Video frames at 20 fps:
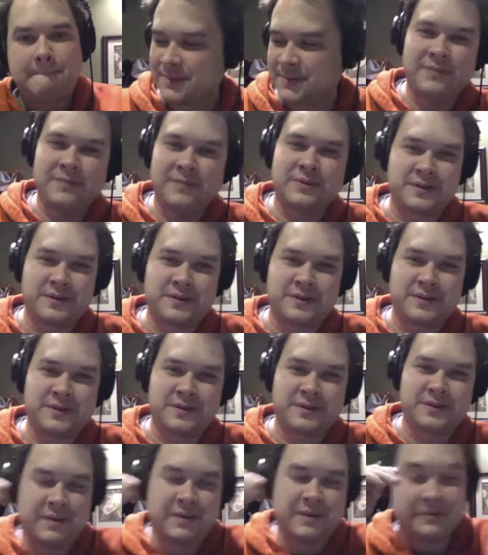There's
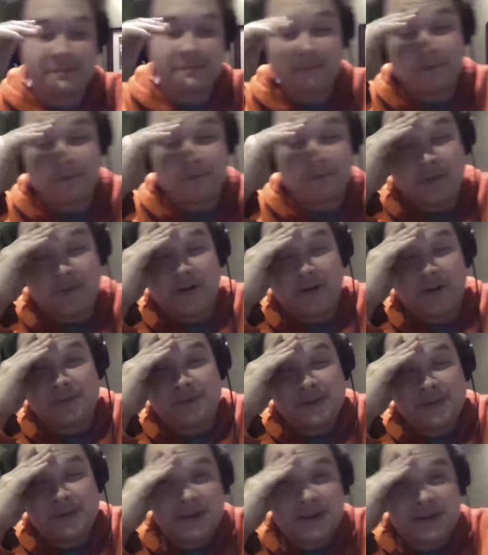nothing, I mean,
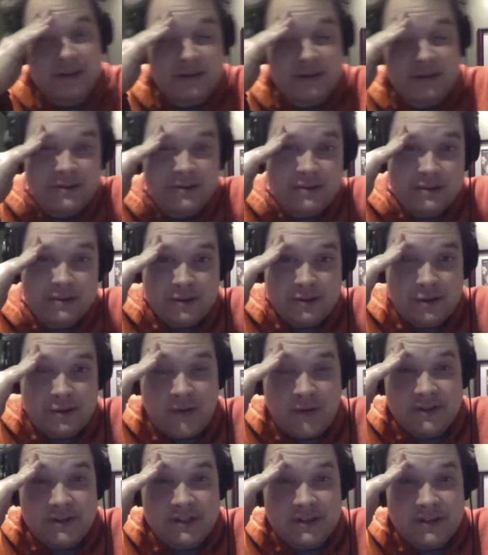whatever.
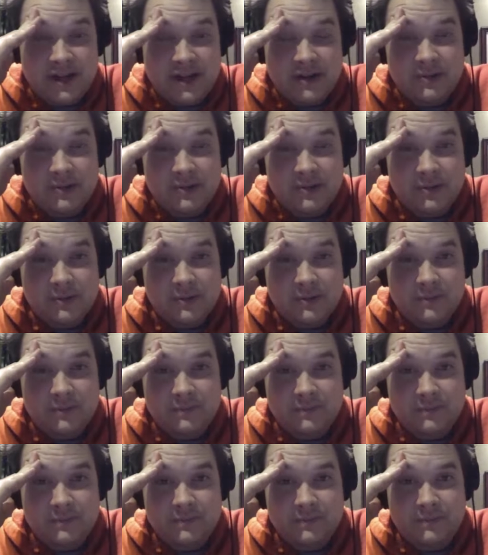Graphic designers are
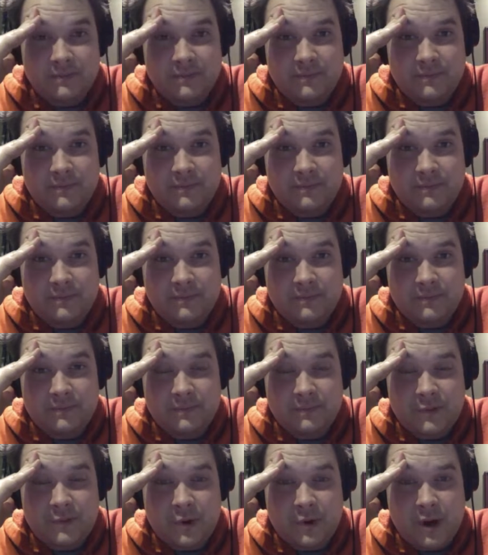
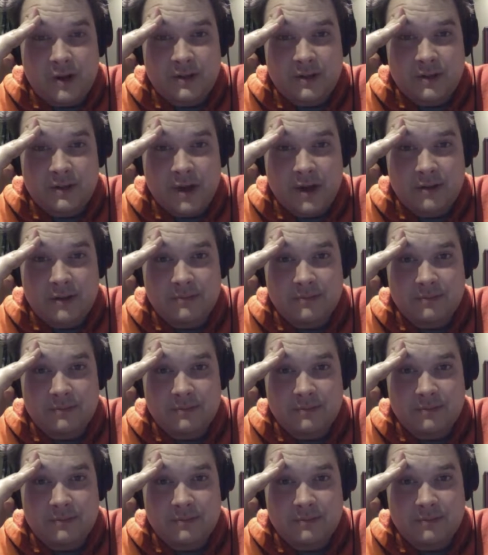crazy, right?